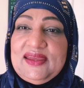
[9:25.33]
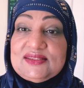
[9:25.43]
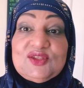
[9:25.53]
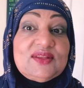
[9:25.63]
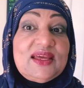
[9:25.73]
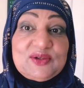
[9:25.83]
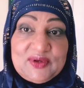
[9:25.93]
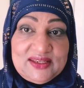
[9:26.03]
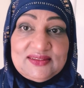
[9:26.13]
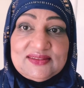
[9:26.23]
not that
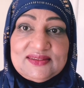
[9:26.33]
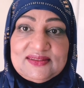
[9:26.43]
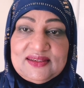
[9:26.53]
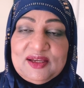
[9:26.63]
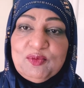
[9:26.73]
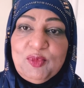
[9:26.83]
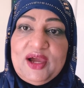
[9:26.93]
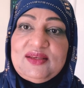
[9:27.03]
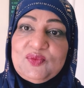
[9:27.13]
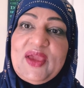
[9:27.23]
great,
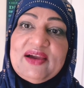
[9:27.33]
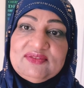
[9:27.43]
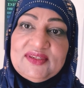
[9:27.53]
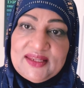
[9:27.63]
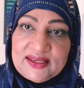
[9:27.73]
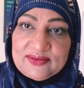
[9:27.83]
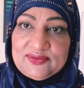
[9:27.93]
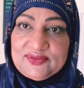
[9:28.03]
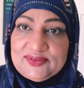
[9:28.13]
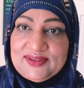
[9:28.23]
but we have
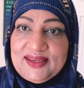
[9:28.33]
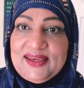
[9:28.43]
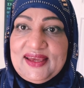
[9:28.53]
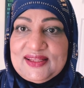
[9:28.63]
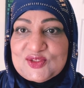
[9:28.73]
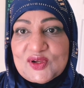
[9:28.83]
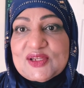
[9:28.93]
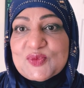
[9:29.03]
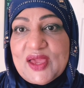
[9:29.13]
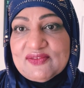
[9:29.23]
life. As long
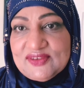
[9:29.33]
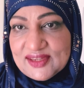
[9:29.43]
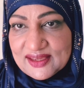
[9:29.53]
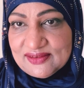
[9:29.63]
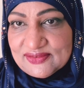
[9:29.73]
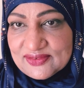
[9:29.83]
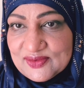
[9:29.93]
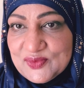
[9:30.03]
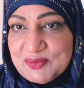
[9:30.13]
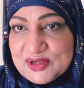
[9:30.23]
as we have life,
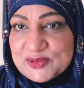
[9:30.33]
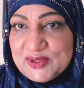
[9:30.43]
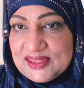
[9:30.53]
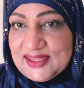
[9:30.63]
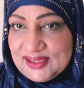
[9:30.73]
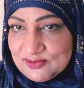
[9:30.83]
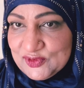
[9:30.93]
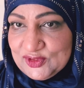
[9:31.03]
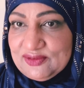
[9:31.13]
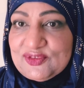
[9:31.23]
we must be
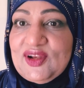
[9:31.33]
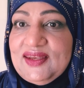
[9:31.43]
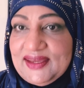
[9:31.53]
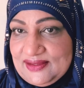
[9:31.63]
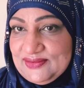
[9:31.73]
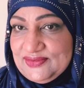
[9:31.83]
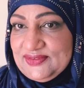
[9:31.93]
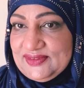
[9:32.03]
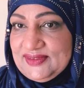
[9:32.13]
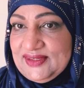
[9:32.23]
thankful for life.
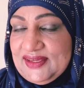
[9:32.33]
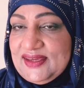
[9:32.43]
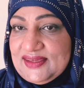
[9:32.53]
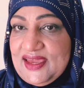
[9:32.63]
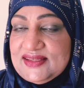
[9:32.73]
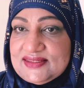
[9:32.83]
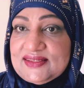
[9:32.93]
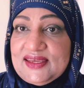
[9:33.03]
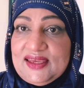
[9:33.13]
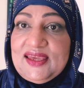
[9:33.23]
Yes,
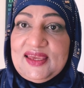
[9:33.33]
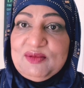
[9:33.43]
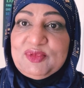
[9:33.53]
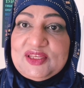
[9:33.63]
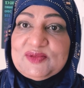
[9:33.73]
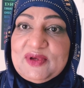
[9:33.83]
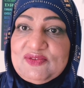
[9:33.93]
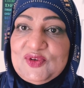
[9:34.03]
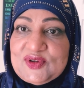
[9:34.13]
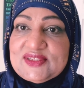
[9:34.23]
and please, my
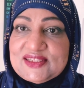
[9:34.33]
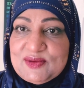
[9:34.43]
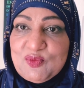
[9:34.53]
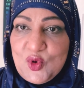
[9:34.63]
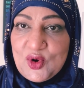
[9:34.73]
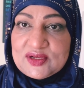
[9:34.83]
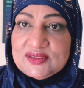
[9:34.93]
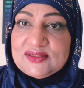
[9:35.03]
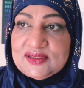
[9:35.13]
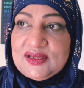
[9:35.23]
viewers, it's
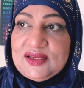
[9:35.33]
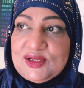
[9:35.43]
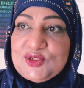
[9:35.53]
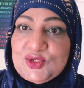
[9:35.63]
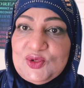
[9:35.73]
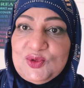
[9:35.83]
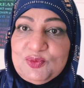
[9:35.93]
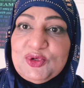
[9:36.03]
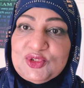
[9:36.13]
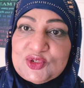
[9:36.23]
important to
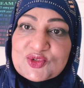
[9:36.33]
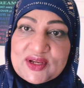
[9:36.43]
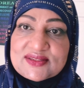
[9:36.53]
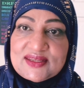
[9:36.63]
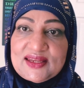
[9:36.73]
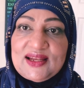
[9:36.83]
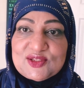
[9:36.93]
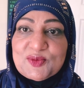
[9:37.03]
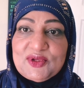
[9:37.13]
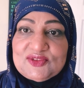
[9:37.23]
put your trust in Allah
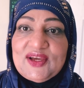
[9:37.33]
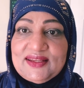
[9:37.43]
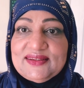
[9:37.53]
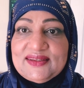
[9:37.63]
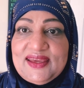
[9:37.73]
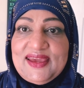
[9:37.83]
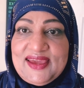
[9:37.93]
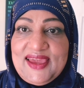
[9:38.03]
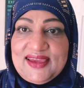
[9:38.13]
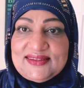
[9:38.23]
subhanahu wa ta'ala
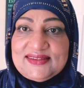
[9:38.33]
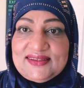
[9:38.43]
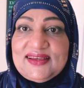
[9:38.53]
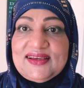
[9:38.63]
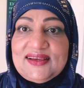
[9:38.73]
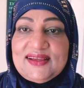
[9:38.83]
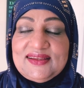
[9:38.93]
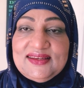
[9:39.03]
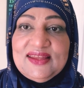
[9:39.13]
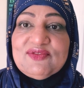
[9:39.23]
and
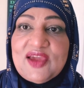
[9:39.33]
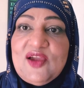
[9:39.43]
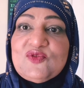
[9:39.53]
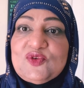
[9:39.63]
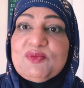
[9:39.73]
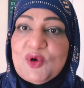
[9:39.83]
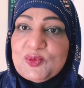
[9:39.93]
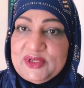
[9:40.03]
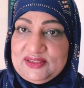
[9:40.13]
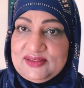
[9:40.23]
live every
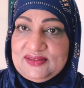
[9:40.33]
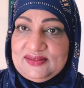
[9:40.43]
moment.